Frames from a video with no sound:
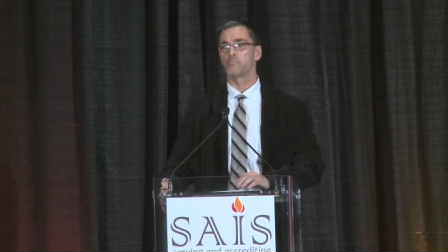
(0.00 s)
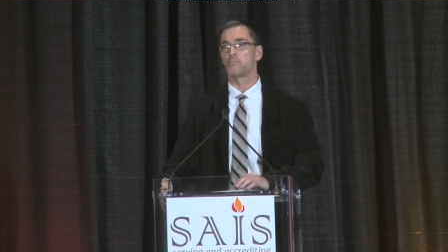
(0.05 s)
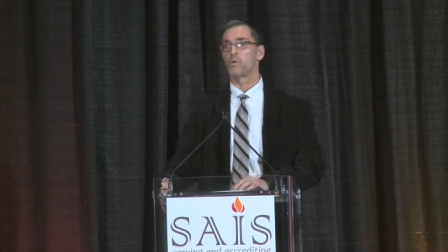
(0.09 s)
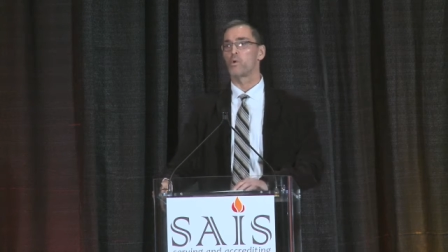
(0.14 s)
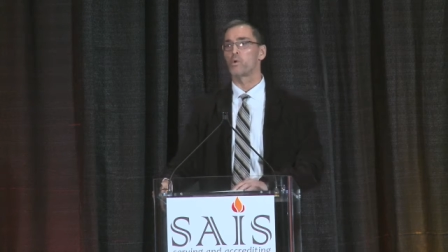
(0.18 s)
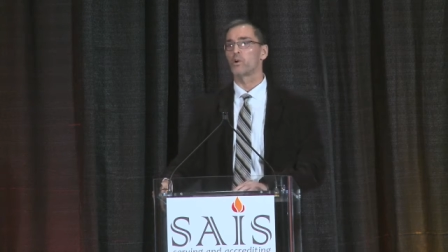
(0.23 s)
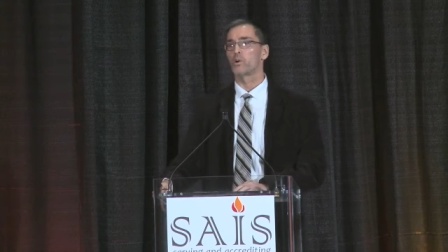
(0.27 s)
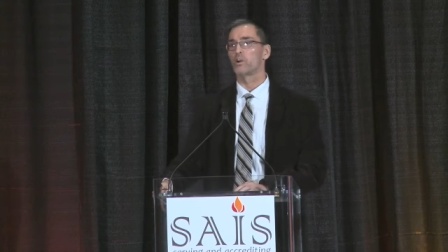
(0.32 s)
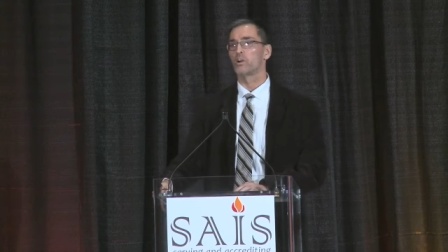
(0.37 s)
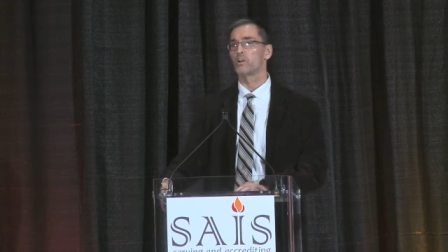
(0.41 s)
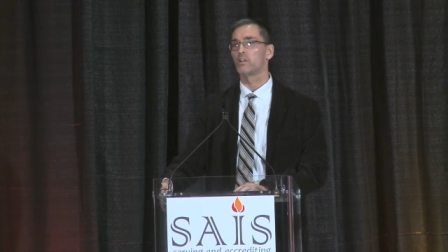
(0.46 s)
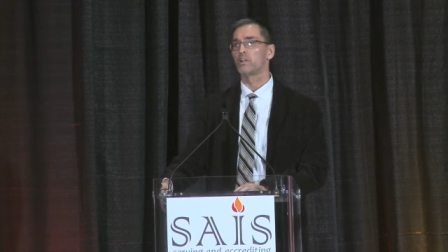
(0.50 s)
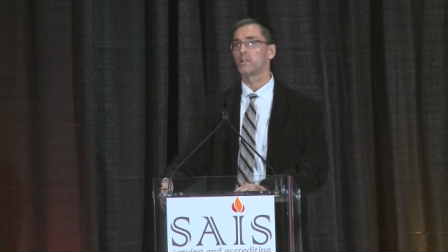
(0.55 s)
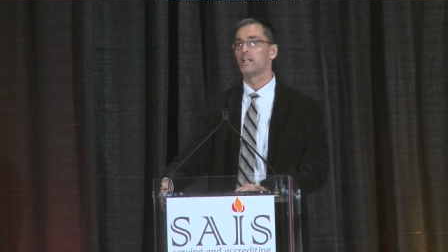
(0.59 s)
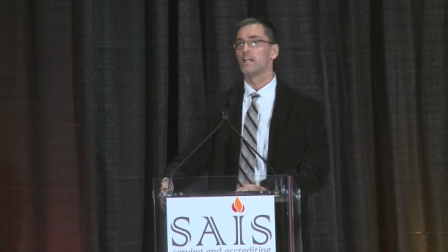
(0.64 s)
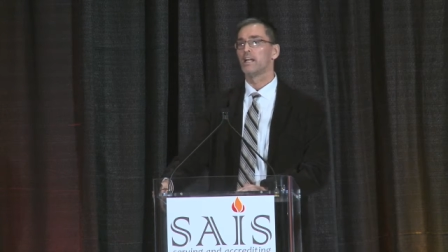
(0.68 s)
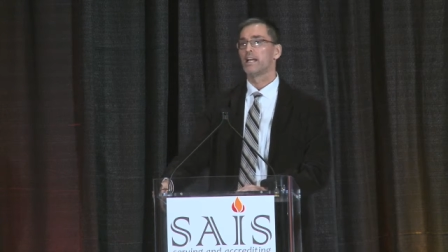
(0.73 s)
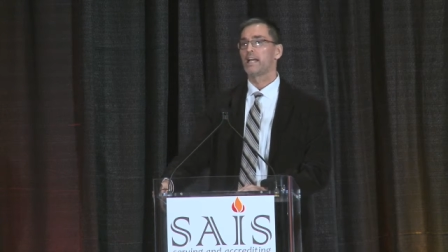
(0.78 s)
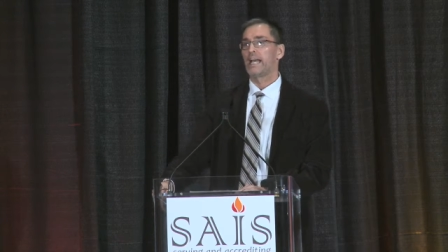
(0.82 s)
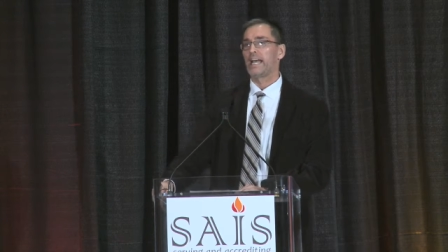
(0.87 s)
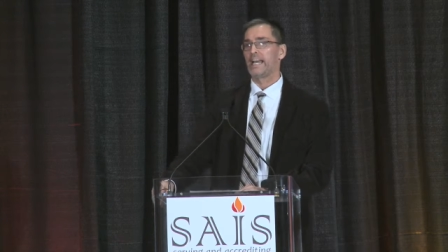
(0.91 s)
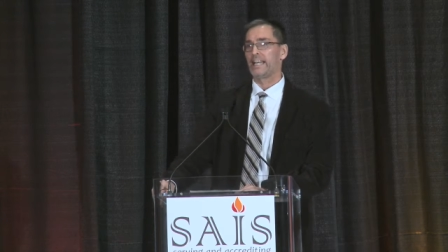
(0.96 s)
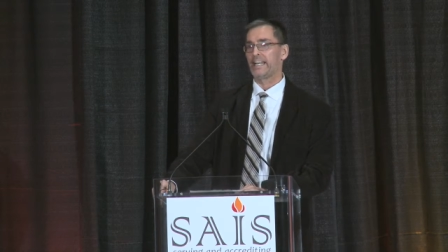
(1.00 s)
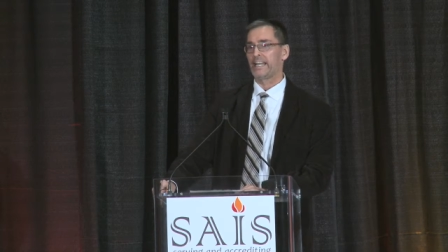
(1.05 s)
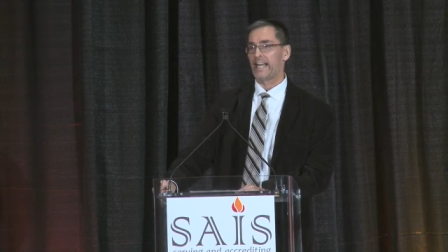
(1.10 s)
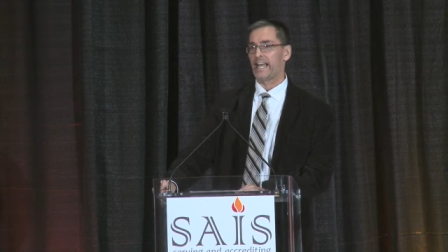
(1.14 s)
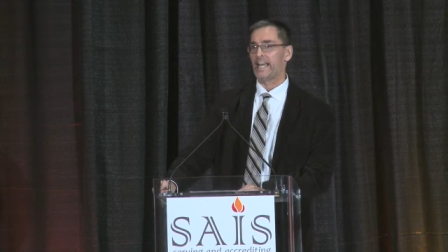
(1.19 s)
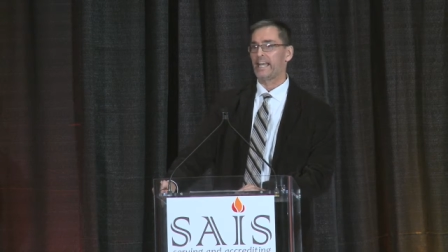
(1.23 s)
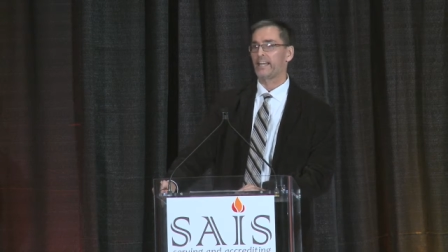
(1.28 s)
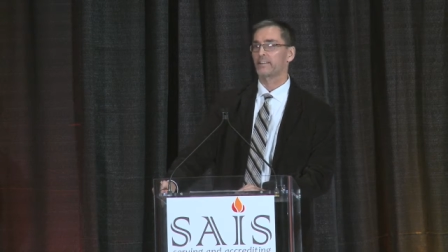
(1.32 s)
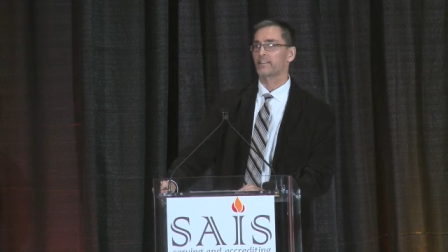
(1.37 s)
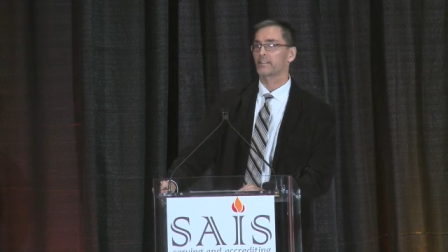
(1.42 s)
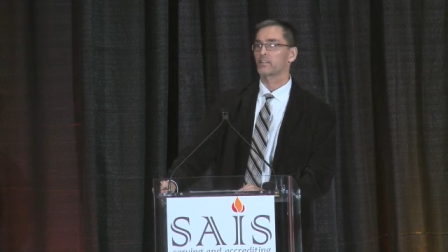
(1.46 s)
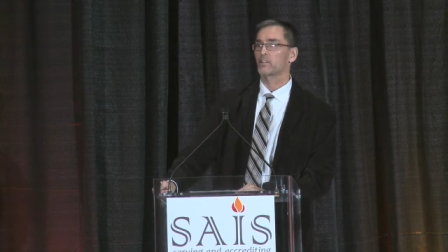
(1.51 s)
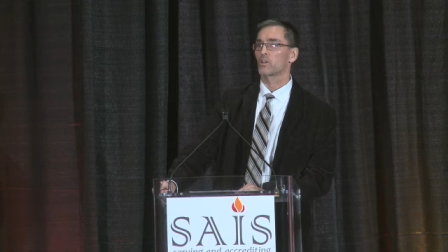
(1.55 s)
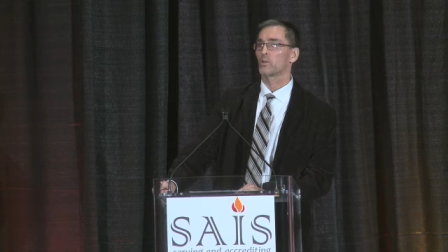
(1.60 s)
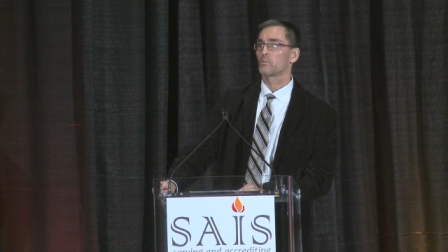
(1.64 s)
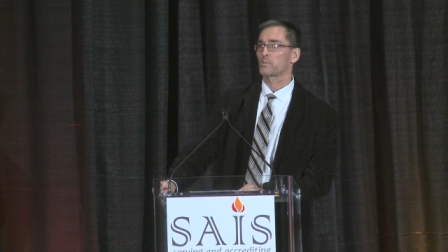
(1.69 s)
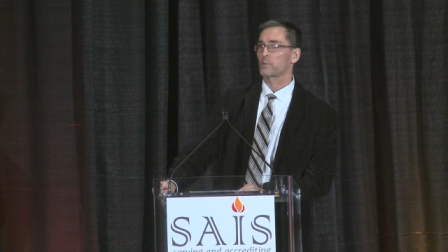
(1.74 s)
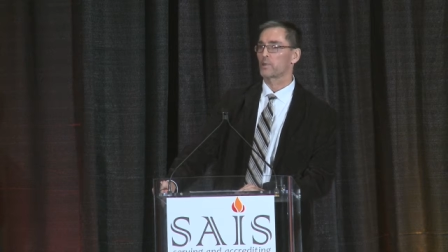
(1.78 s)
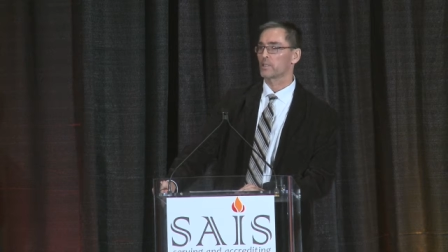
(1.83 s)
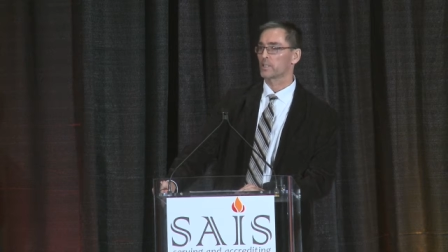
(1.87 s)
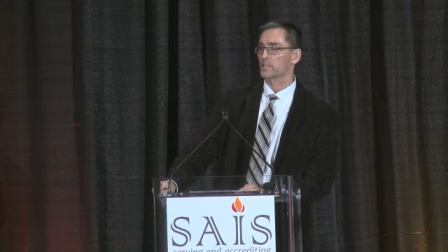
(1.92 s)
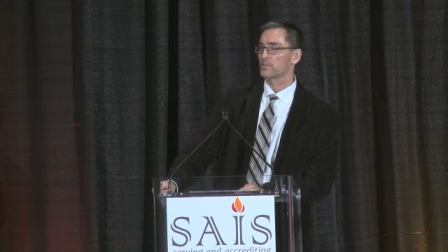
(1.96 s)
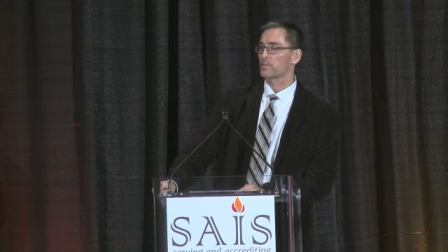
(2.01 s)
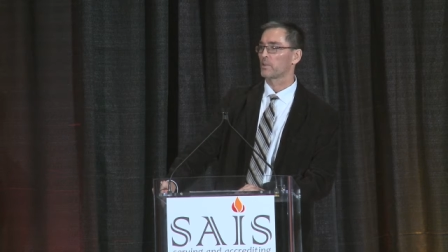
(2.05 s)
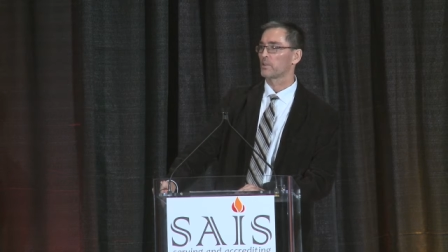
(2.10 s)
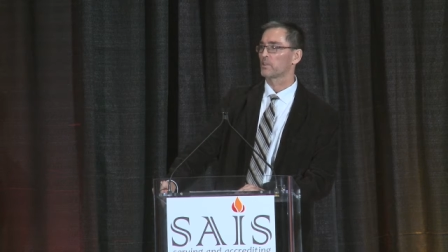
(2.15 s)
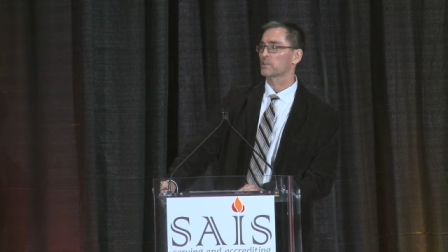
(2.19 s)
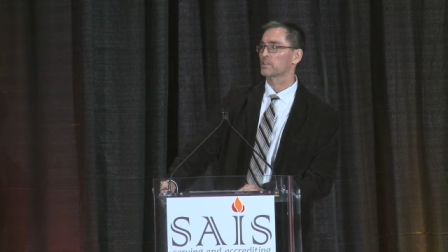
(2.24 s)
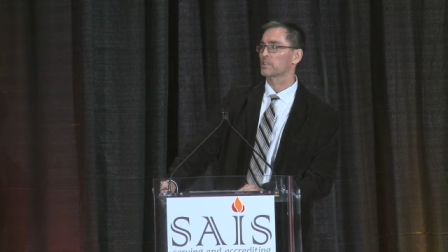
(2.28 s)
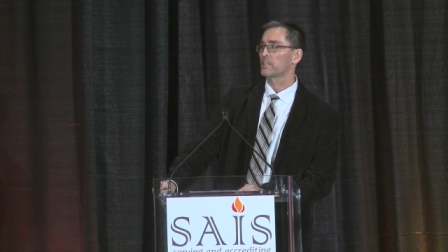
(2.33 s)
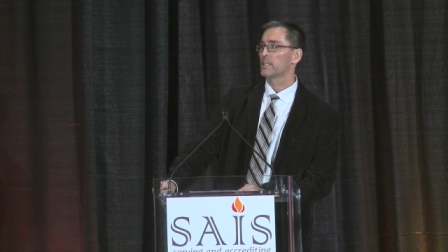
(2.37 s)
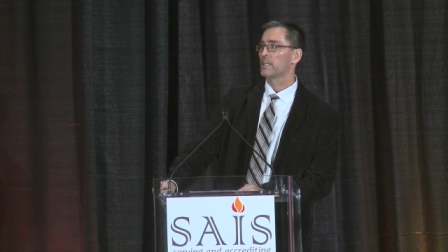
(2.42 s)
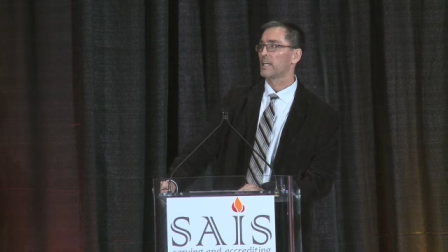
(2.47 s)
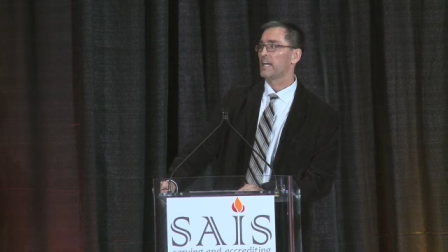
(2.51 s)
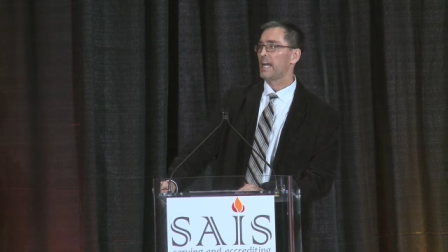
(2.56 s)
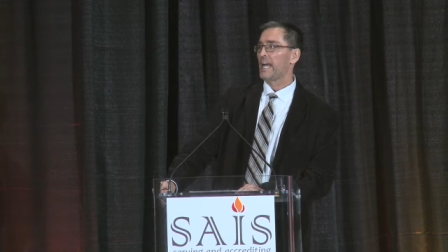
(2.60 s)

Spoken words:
moral and ethical principles